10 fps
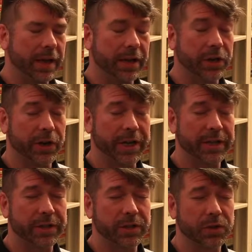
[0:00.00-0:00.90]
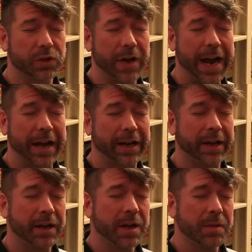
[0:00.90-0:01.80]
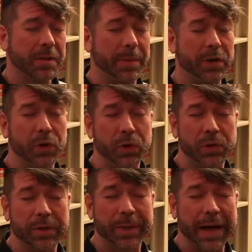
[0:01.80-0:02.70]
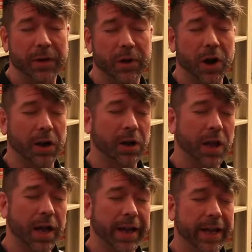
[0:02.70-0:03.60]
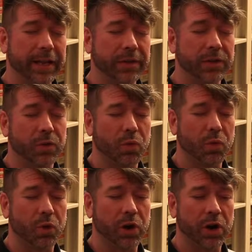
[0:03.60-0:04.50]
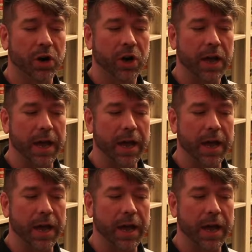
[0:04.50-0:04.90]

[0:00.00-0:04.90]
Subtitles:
attorneys track maybe news about our client or